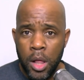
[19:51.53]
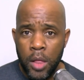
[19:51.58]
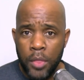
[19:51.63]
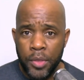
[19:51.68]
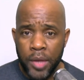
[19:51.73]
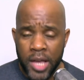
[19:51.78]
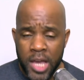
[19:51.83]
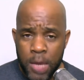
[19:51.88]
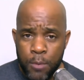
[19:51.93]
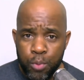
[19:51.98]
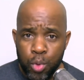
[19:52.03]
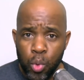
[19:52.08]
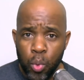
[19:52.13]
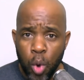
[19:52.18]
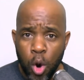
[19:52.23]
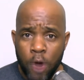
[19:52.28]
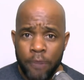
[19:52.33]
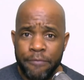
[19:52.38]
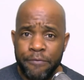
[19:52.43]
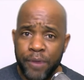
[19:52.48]
The Hebrew
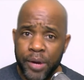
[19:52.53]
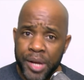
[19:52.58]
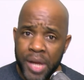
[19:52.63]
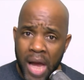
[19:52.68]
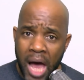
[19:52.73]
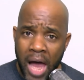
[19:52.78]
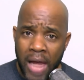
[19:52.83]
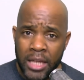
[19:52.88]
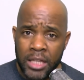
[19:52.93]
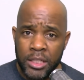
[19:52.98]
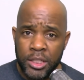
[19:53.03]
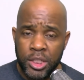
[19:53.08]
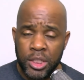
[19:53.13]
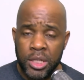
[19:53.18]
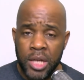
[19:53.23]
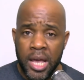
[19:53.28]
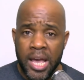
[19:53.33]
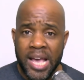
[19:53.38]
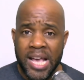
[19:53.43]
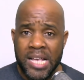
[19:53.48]
word for knowledge
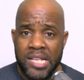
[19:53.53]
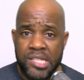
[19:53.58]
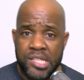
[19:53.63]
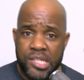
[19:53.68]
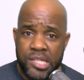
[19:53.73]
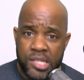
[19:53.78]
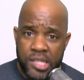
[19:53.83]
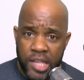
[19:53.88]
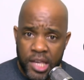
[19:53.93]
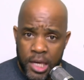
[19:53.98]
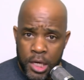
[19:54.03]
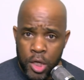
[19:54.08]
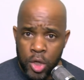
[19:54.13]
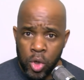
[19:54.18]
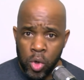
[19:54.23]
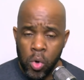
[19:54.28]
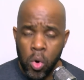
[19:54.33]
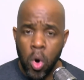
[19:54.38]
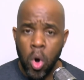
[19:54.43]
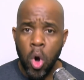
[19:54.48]
is
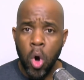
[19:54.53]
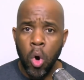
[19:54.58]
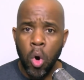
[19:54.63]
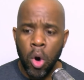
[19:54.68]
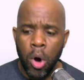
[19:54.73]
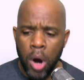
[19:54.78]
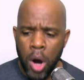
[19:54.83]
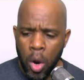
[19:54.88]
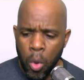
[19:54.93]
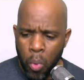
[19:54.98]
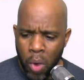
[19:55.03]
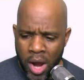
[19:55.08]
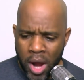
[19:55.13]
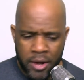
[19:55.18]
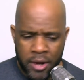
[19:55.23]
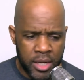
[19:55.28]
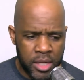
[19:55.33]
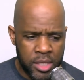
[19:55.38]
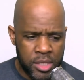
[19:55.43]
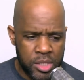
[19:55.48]
skill or
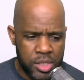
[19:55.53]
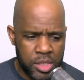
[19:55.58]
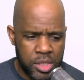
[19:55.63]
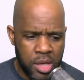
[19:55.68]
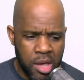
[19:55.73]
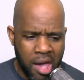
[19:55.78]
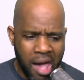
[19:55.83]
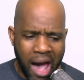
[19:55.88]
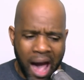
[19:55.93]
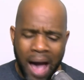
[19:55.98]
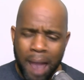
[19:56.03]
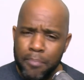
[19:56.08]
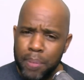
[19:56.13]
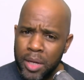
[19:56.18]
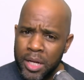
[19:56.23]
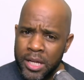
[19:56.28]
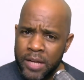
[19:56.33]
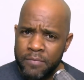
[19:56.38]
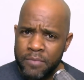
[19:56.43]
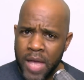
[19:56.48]
awareness. I
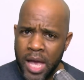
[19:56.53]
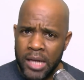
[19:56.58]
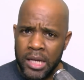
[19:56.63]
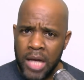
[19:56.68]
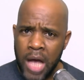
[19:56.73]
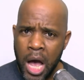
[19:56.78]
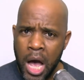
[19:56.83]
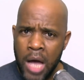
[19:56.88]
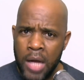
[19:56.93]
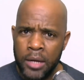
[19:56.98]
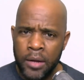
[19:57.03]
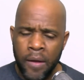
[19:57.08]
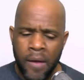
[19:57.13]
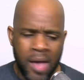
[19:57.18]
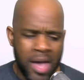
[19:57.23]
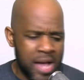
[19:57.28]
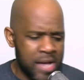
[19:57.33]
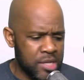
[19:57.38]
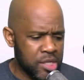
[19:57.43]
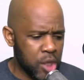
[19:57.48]
believe that God
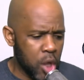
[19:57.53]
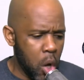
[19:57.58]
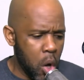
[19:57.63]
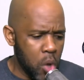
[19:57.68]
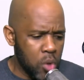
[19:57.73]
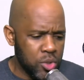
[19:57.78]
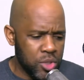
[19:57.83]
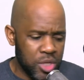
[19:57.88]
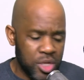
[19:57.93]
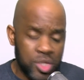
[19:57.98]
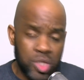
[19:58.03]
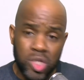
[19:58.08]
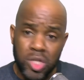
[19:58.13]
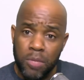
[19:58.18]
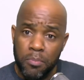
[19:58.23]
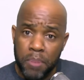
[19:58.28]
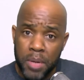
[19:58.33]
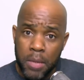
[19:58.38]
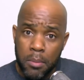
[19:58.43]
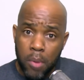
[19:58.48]
has caused us to
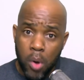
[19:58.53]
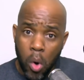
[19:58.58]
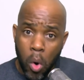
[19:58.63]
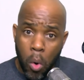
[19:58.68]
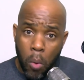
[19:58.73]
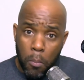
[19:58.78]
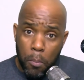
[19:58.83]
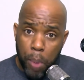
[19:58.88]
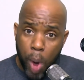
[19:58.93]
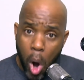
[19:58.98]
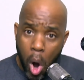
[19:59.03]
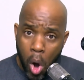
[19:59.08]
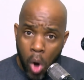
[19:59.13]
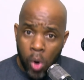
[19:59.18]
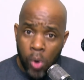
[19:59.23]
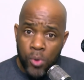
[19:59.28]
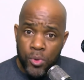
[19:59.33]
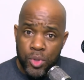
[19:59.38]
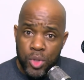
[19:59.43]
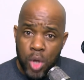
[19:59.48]
be on
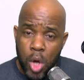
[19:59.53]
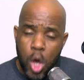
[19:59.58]
pause